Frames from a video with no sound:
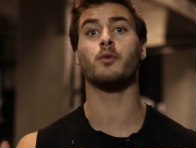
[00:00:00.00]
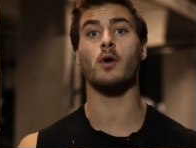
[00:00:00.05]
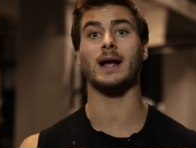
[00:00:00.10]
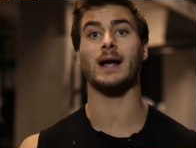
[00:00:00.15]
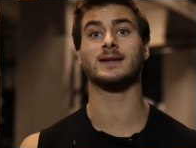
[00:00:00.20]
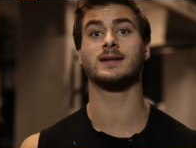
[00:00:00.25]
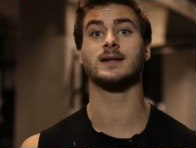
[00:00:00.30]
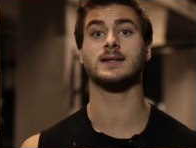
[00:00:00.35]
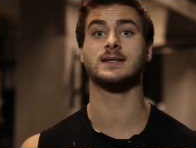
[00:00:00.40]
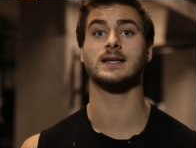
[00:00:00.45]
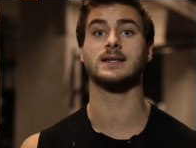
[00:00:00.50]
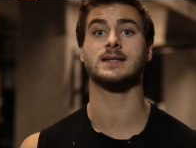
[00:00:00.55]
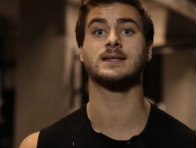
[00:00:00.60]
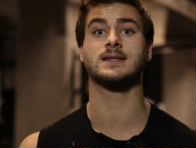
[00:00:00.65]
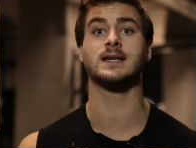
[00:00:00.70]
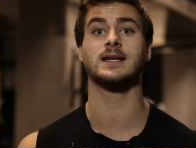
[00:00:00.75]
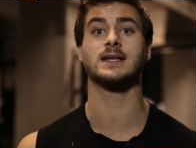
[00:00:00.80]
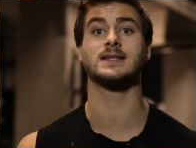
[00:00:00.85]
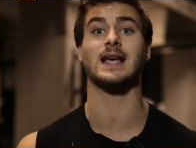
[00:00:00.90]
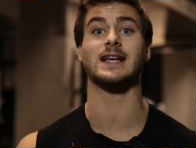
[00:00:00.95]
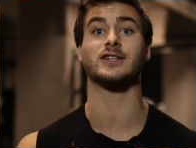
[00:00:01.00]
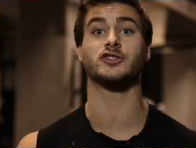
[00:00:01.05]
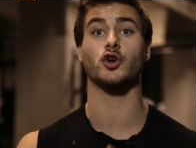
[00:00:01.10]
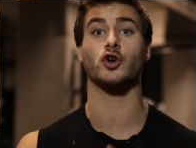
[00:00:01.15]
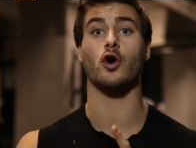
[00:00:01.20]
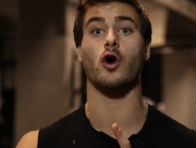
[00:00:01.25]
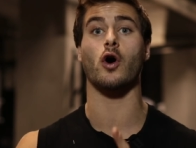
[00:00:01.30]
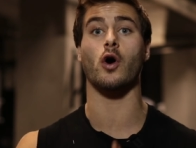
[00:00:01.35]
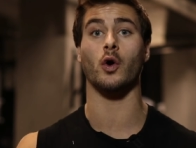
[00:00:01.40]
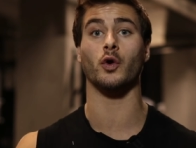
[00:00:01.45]
practice these skills at
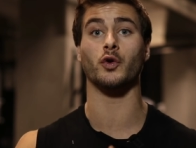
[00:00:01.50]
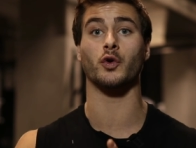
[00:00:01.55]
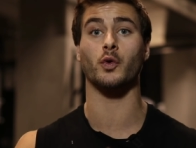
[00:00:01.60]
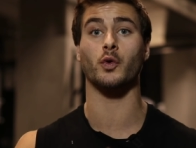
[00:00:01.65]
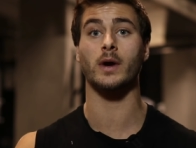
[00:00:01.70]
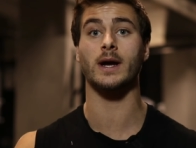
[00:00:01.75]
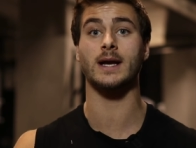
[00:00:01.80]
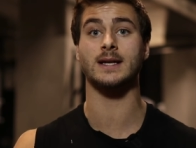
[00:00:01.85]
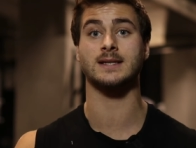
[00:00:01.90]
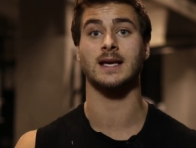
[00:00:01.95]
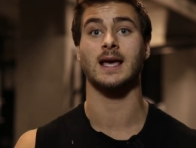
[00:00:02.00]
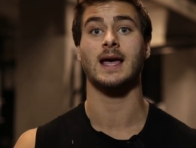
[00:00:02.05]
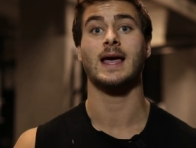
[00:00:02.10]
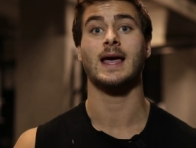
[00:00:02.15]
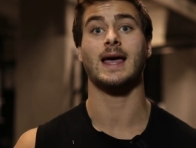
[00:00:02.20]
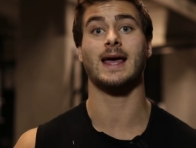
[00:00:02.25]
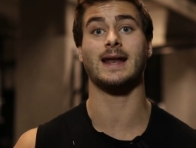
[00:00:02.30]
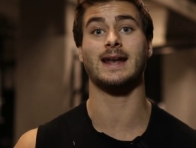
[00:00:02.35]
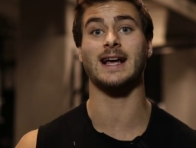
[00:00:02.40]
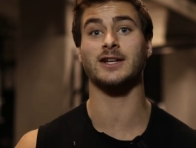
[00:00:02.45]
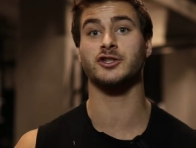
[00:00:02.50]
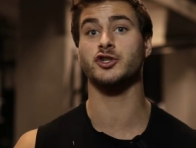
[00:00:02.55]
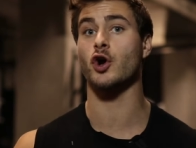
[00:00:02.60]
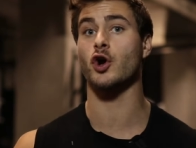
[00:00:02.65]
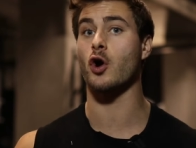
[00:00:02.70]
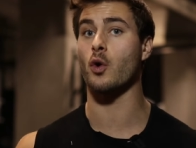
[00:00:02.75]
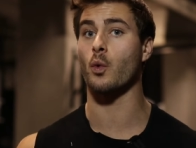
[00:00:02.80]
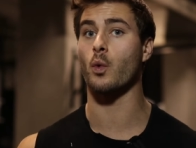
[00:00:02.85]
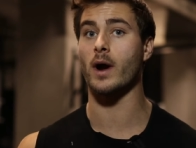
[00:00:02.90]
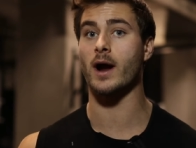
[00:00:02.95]
your own risk and that
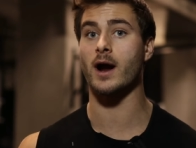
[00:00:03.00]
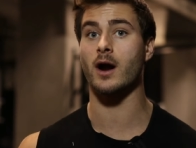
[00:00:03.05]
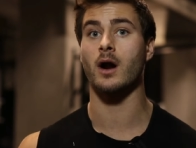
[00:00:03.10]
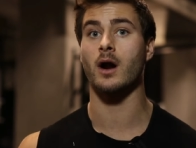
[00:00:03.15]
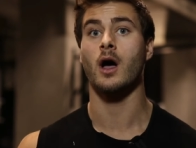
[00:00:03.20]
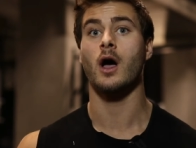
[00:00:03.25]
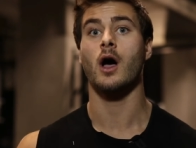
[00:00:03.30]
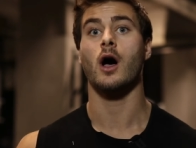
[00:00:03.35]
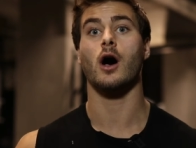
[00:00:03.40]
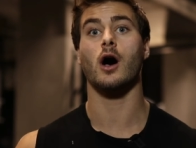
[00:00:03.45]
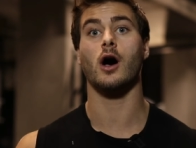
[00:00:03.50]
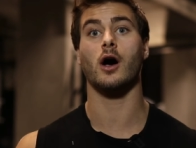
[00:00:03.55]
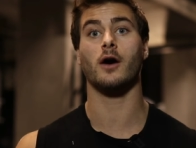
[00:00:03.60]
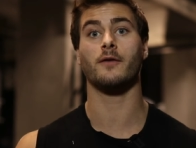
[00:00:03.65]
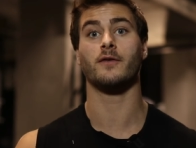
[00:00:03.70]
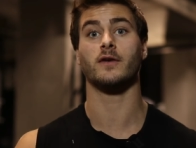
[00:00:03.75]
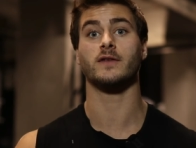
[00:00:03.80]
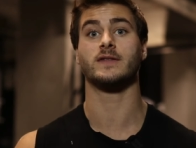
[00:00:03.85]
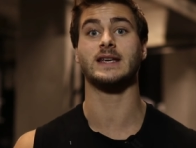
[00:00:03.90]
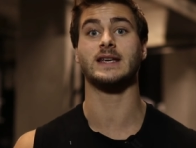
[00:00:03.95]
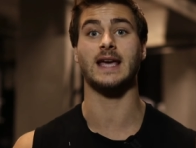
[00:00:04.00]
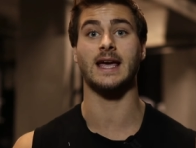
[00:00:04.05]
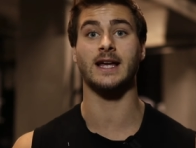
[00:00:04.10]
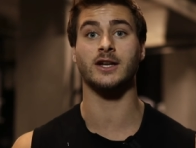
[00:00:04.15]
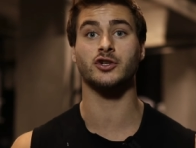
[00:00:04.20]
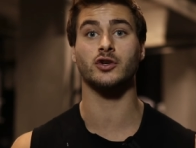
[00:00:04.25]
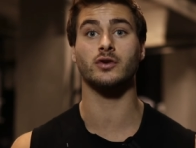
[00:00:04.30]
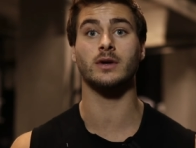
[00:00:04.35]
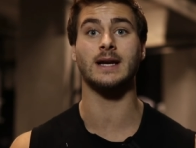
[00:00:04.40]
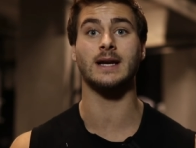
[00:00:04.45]
you're aware of the
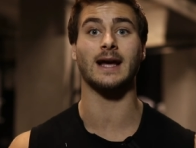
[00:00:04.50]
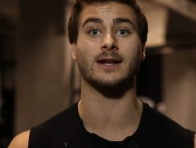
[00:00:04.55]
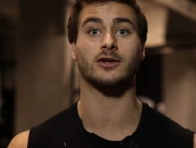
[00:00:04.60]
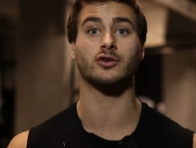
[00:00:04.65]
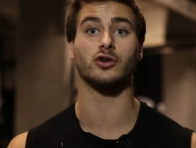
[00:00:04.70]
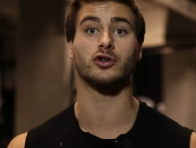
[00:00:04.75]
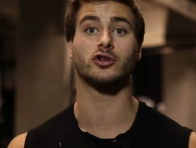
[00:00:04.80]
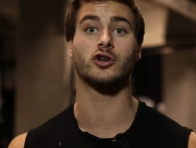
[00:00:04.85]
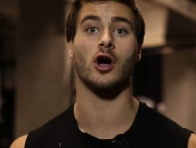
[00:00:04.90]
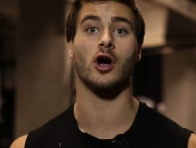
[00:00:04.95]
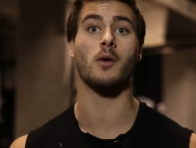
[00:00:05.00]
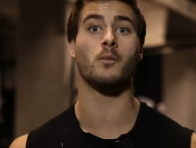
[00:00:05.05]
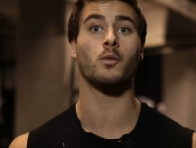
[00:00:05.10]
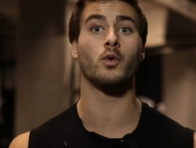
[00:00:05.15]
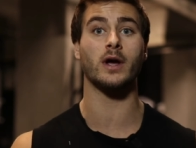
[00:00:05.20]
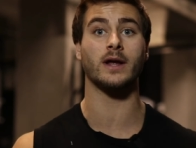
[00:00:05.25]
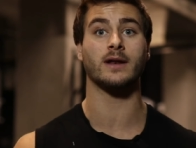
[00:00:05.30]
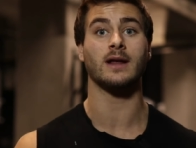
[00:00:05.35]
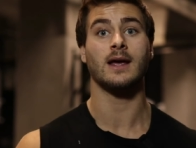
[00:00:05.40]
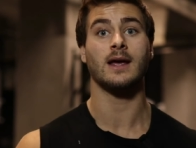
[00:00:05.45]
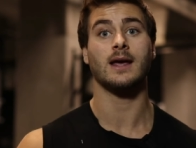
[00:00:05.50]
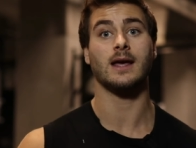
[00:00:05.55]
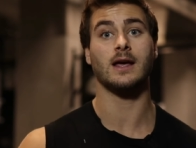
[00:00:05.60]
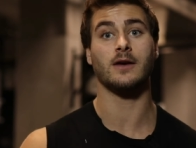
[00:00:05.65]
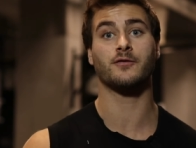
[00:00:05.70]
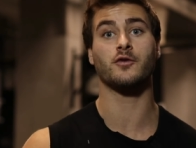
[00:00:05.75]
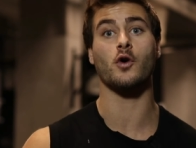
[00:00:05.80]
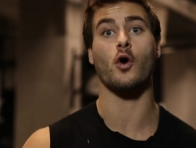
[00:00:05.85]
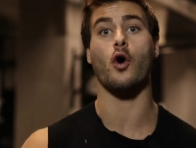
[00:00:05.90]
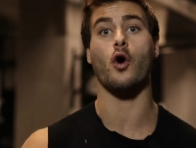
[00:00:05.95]
injury that could come with
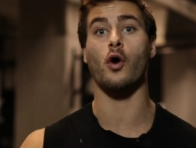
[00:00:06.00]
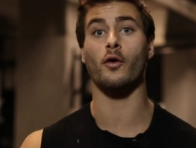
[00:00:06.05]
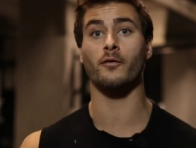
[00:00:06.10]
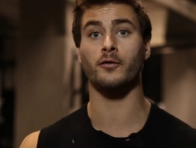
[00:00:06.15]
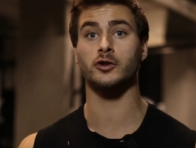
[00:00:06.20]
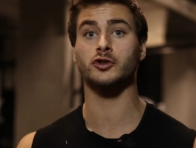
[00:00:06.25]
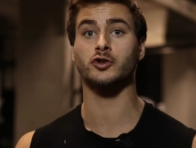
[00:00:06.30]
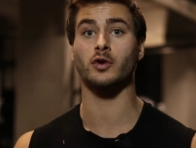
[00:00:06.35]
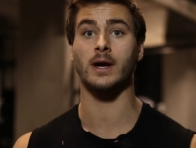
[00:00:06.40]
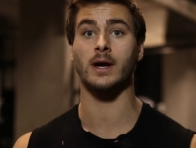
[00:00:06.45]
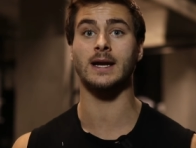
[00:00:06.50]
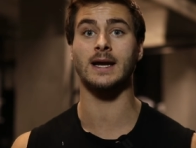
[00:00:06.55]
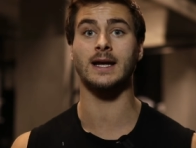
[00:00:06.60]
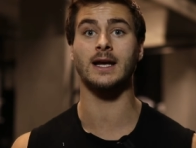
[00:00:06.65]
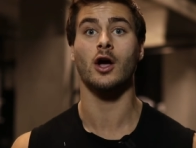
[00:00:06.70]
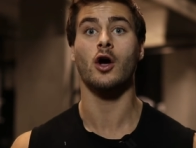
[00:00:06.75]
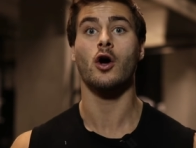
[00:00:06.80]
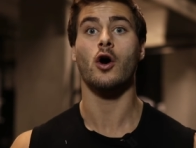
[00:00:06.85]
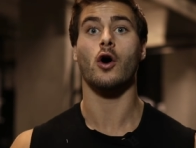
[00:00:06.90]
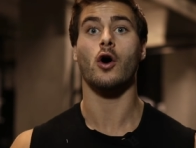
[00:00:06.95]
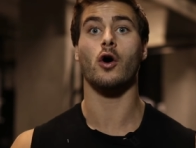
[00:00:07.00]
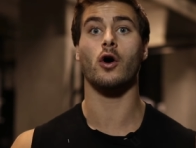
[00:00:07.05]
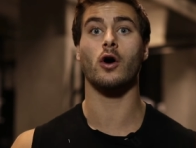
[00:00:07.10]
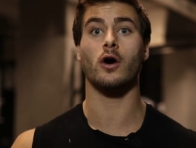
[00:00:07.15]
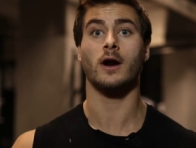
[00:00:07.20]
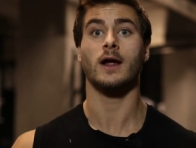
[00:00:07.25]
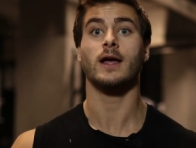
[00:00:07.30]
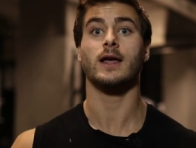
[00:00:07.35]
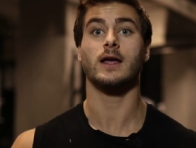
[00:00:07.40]
if you're overtraining or